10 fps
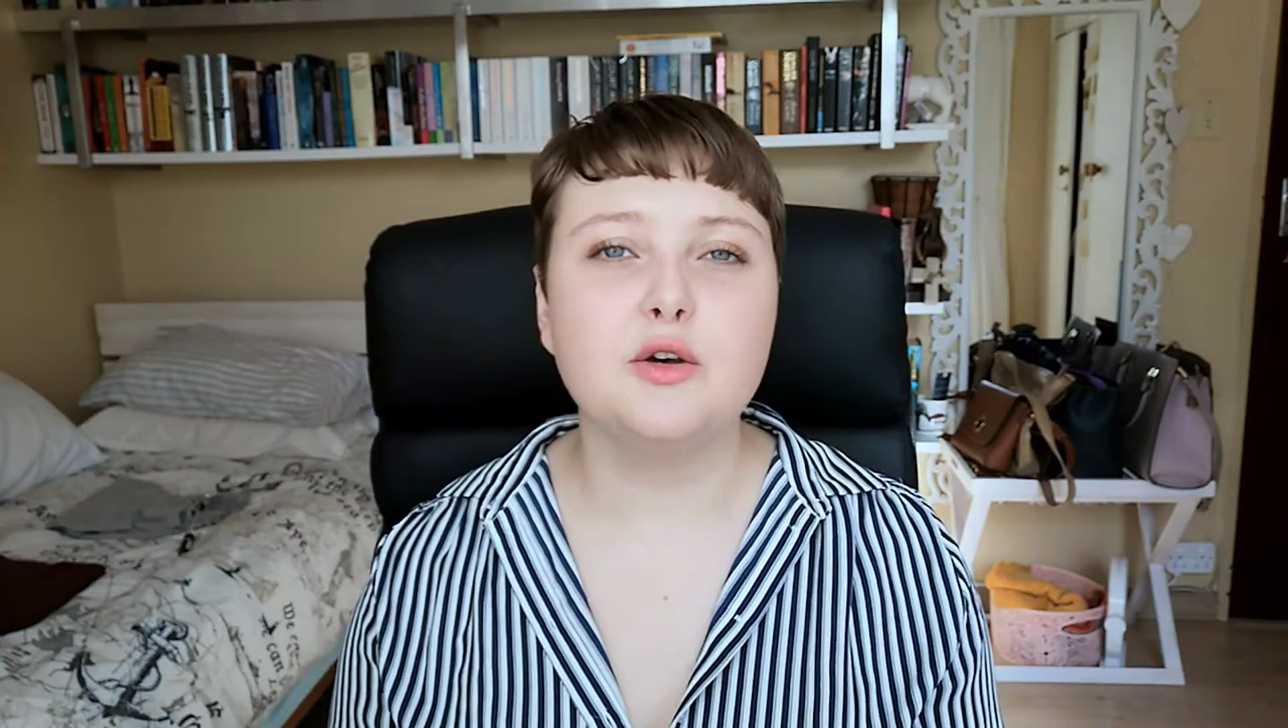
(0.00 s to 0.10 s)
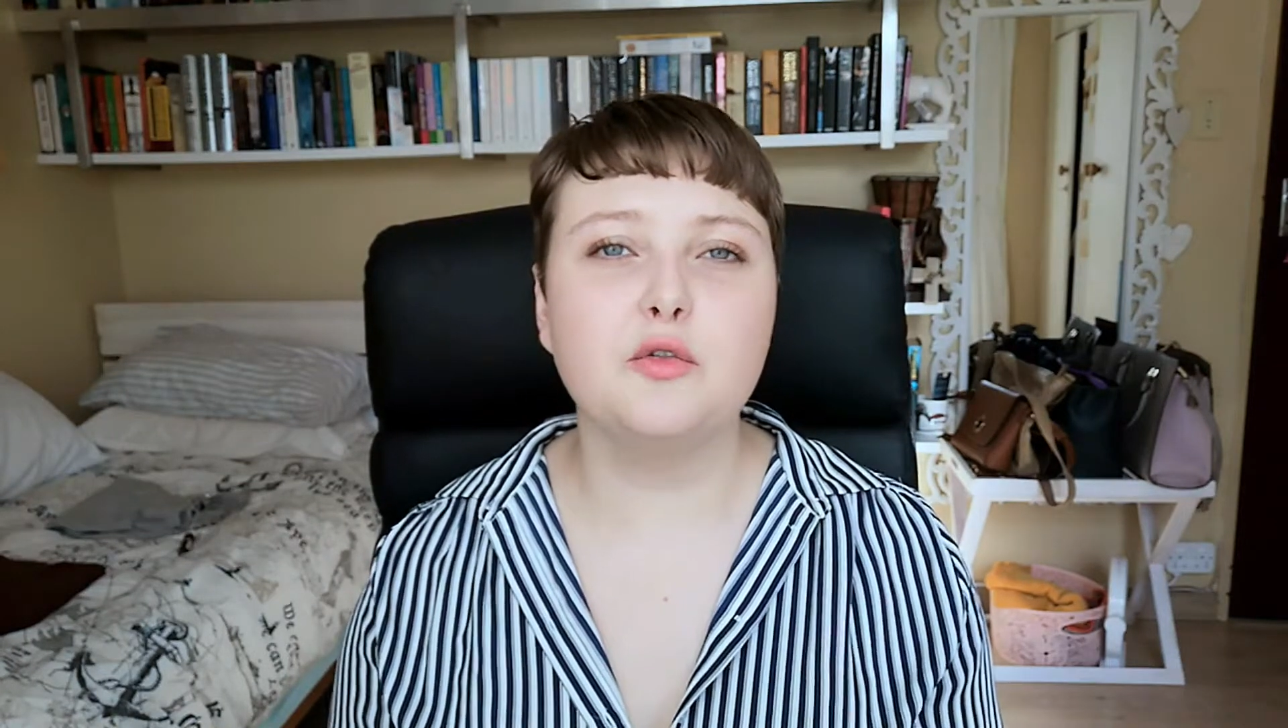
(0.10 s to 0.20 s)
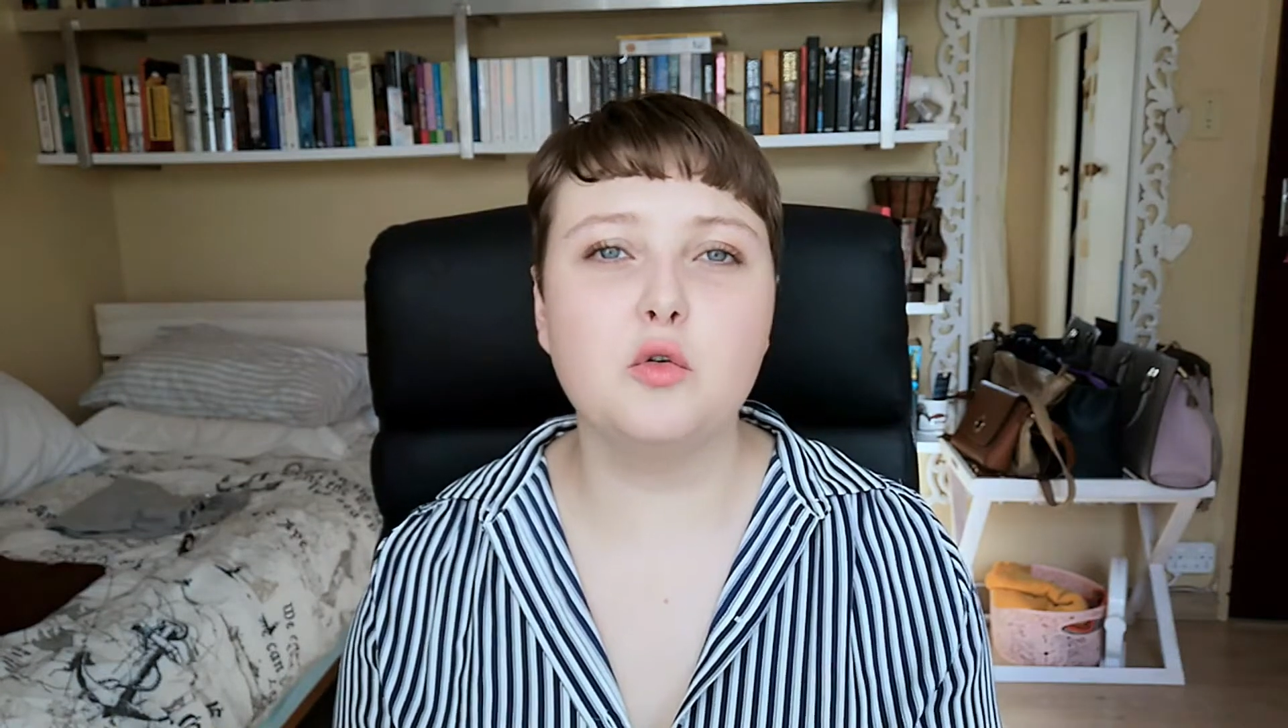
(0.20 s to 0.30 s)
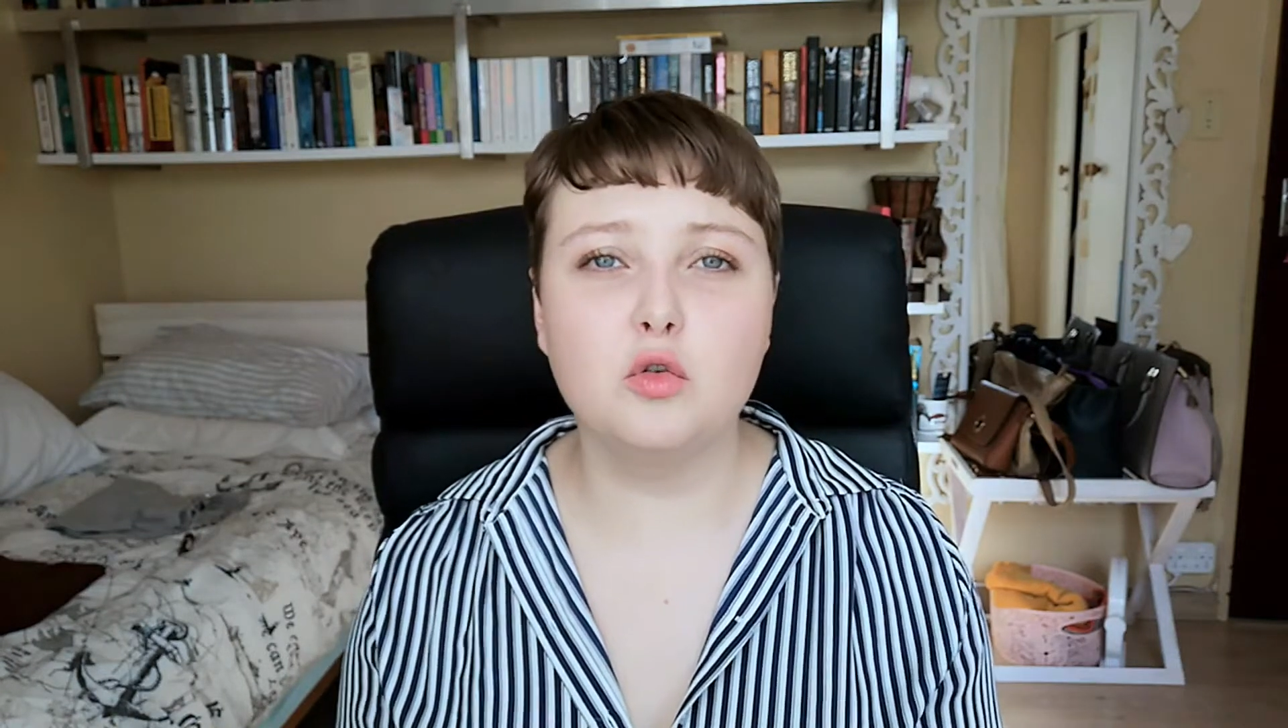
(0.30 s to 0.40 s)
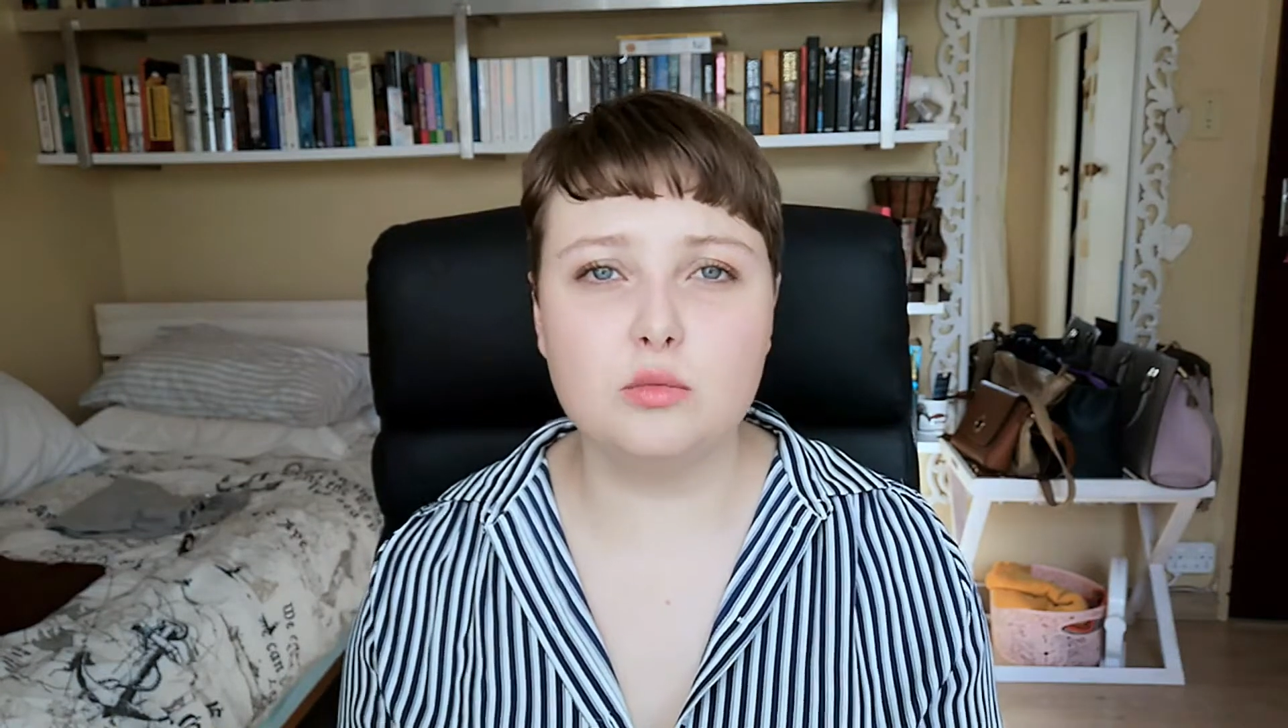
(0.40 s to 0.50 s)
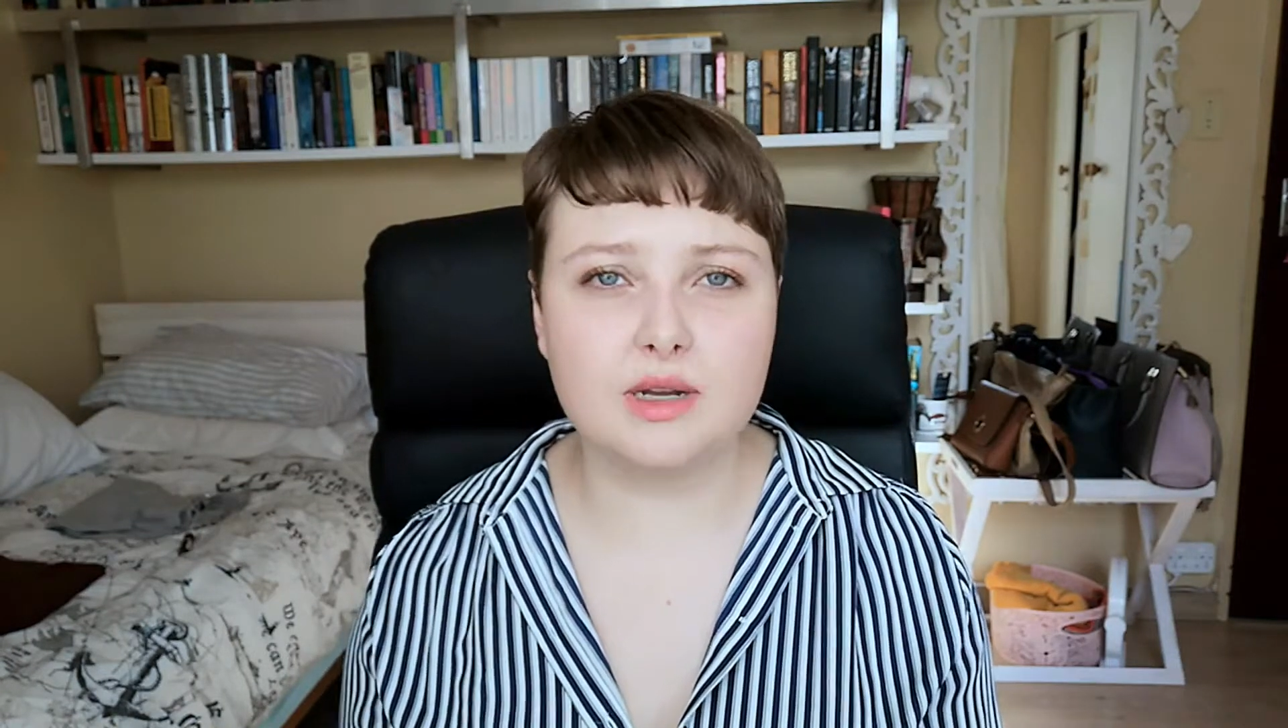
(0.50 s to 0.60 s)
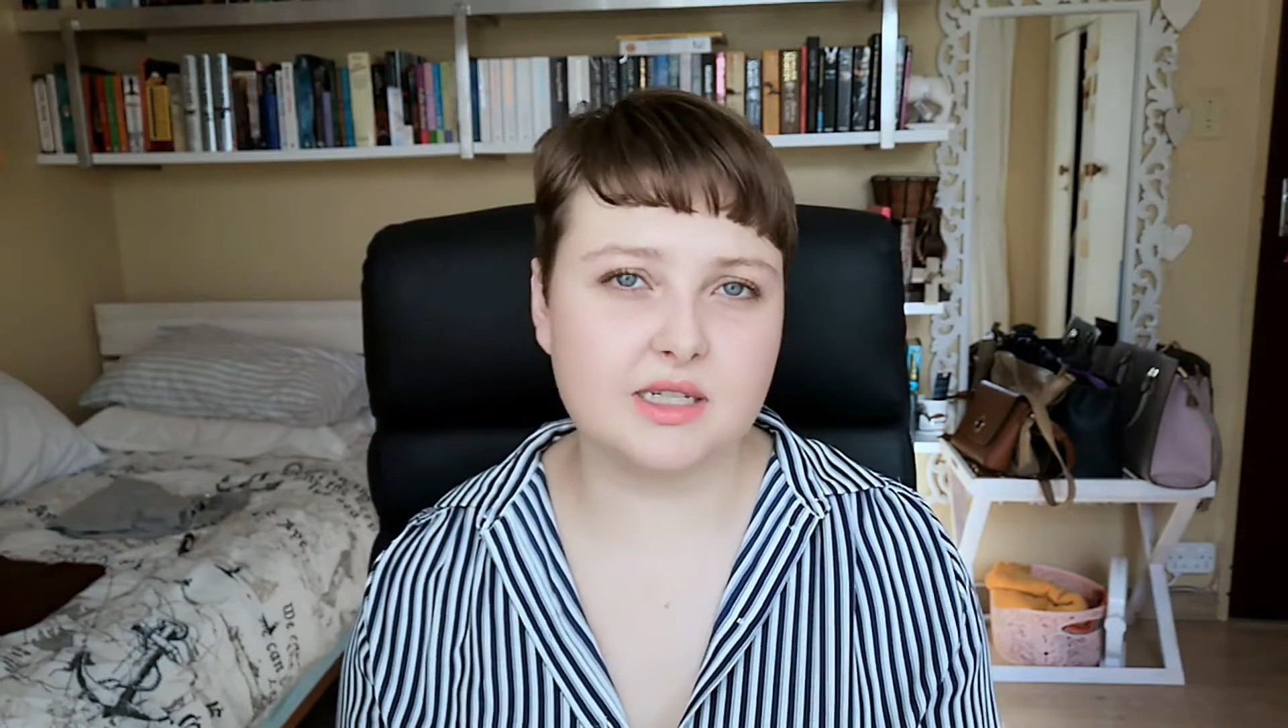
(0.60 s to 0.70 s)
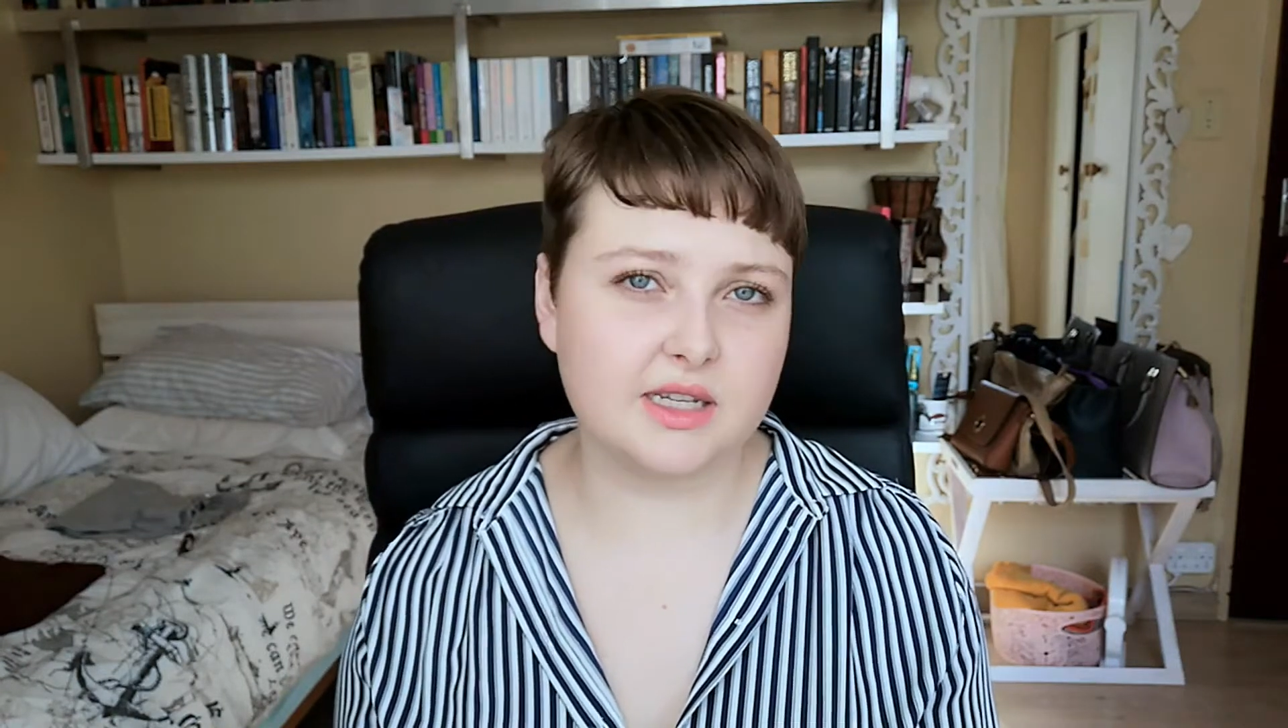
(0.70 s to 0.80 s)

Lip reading: for all my